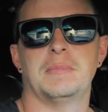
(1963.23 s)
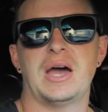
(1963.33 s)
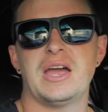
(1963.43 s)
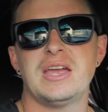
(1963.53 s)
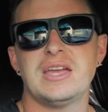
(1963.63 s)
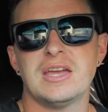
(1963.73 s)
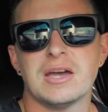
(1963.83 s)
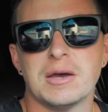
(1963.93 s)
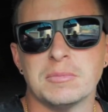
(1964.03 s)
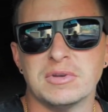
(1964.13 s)

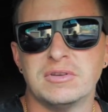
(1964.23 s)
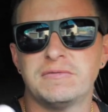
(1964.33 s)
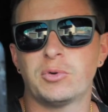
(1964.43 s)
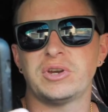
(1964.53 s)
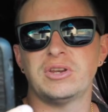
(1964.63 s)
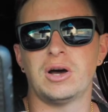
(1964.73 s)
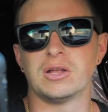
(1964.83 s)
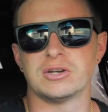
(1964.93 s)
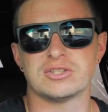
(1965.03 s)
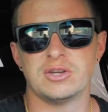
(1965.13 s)
Bam,
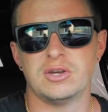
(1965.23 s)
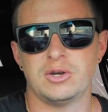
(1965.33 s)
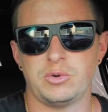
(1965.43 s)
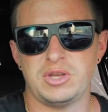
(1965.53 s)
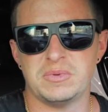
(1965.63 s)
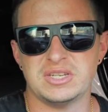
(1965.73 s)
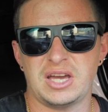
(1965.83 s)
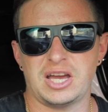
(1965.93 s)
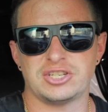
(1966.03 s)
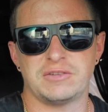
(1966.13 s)
$40. We've been
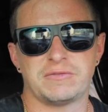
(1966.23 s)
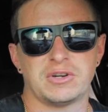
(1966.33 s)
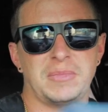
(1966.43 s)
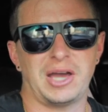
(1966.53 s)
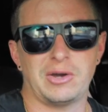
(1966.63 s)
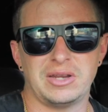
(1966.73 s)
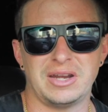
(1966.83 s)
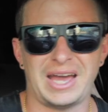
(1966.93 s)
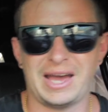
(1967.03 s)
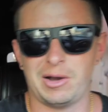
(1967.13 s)
dashing for about
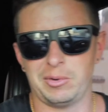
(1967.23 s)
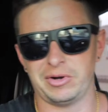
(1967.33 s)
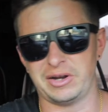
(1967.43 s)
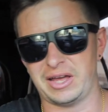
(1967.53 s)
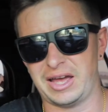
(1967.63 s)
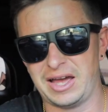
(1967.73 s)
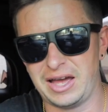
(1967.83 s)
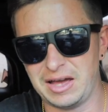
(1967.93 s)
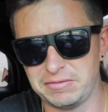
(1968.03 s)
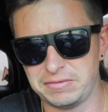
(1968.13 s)
an hour and a
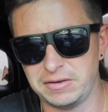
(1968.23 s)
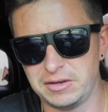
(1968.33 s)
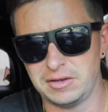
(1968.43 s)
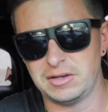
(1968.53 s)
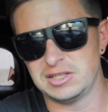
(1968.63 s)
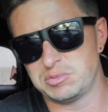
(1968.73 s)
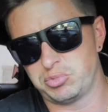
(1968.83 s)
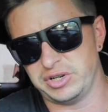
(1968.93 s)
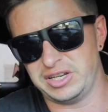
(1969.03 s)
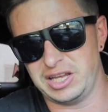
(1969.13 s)
half. It's
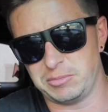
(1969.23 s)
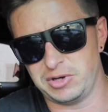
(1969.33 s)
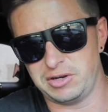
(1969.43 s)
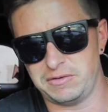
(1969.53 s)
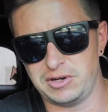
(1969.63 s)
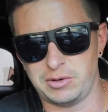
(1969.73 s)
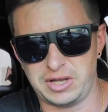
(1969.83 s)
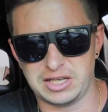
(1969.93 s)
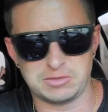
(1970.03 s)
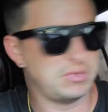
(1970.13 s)
pretty damn good if you don't ask